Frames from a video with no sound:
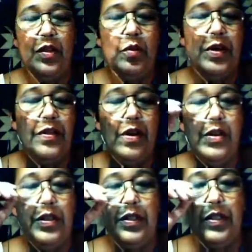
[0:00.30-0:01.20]
Another one of
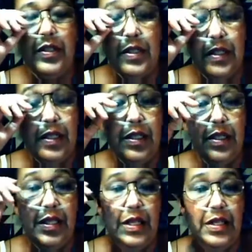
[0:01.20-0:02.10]
the articles
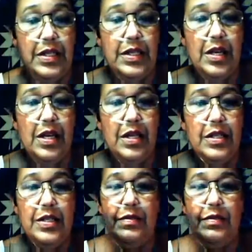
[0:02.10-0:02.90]
that I saw